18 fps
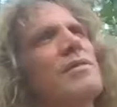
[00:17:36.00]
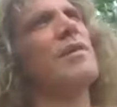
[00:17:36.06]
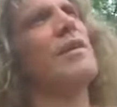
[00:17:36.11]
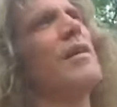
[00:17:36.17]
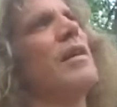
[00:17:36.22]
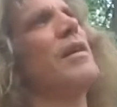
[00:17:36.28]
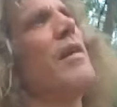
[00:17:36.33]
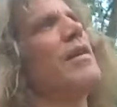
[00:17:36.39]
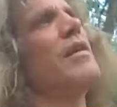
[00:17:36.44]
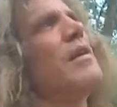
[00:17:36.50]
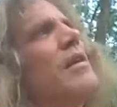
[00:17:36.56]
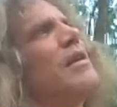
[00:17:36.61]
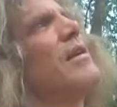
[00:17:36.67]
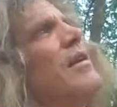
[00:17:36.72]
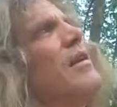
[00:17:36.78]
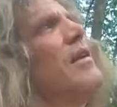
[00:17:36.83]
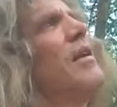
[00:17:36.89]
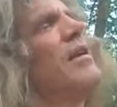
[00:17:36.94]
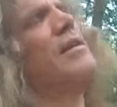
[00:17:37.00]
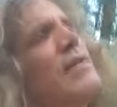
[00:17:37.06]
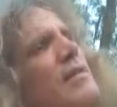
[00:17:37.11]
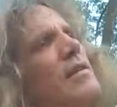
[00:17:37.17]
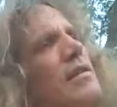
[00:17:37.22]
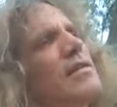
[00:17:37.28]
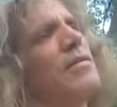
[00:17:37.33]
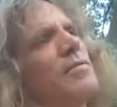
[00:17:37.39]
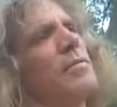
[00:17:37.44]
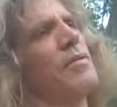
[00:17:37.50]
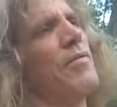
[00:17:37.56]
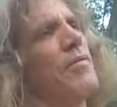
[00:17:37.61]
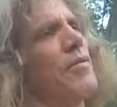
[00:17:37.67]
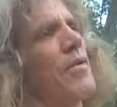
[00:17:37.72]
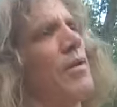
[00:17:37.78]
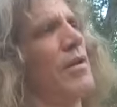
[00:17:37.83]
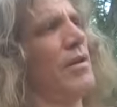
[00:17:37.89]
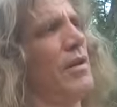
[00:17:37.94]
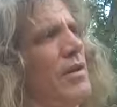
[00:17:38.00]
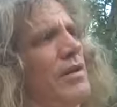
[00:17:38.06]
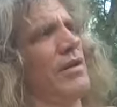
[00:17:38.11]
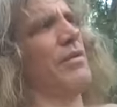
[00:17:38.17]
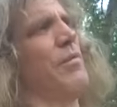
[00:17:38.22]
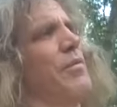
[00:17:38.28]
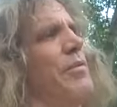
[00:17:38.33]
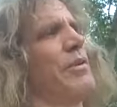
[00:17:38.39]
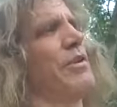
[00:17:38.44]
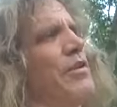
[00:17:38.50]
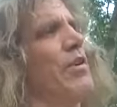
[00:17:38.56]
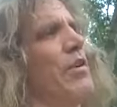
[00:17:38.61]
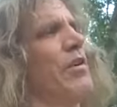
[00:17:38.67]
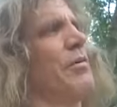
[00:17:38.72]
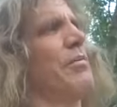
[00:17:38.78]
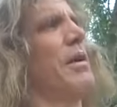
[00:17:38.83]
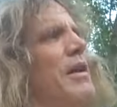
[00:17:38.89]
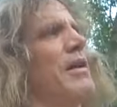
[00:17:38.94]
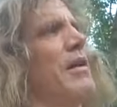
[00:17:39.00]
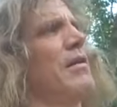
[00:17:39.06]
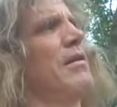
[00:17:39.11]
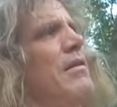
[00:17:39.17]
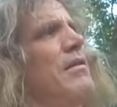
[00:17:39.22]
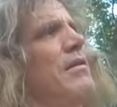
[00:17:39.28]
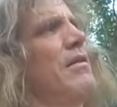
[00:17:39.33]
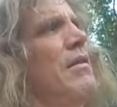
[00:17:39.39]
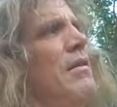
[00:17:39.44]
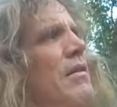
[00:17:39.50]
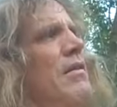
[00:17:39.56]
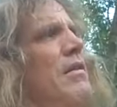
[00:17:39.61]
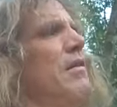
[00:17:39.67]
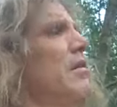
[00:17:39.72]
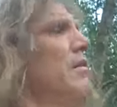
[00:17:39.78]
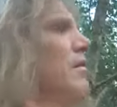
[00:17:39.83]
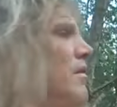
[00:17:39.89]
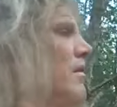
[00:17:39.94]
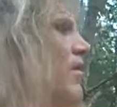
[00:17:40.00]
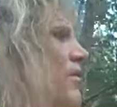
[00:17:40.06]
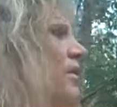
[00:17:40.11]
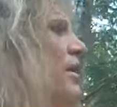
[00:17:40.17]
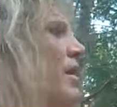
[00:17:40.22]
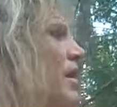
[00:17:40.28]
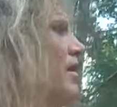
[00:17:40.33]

said, he's done this before, and then when we talk about it, you know, he